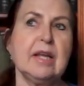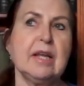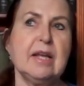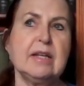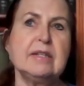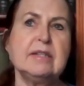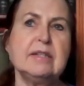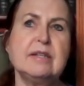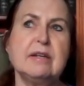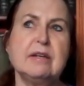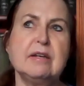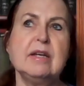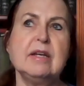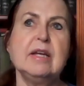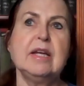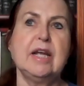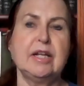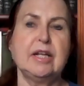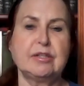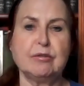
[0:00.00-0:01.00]
And
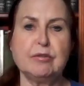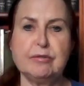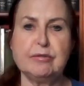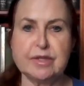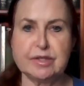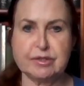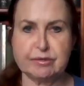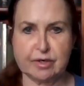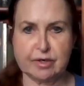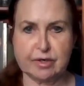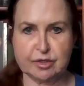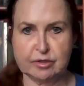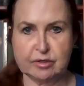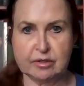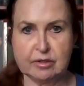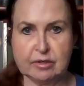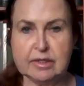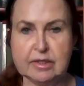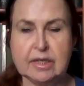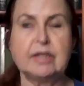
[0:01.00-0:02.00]
it's always
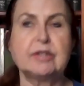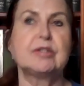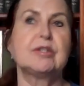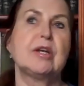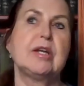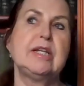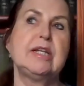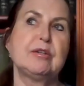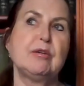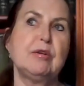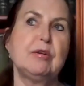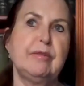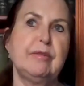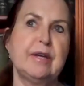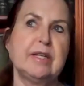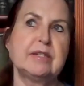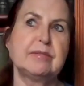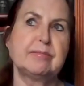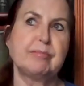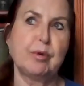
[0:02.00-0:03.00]
rational, it's
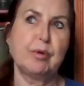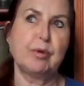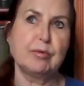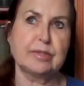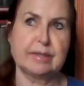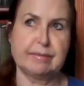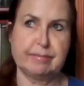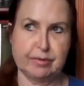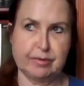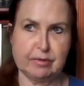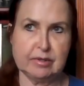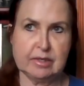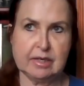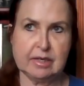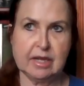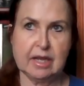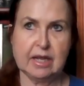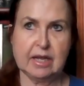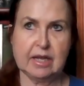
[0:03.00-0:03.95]
always plausible,